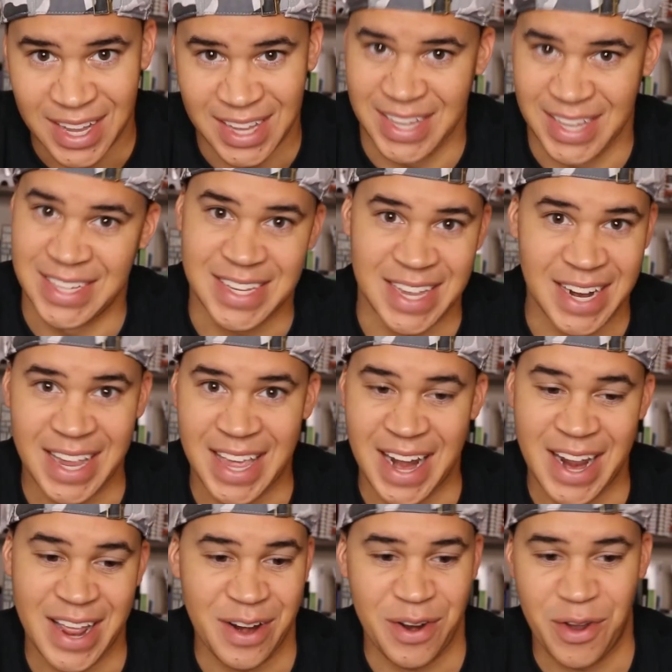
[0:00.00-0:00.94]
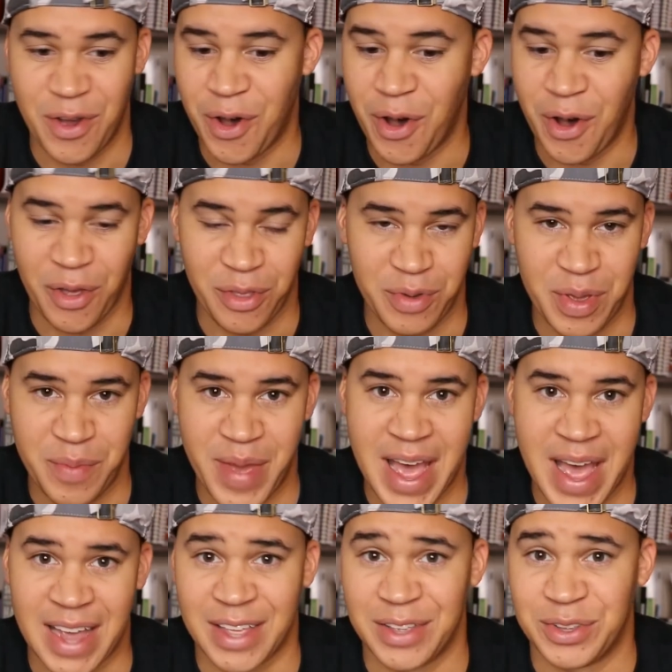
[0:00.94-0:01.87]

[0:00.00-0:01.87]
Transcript: He's going to get it all the way back,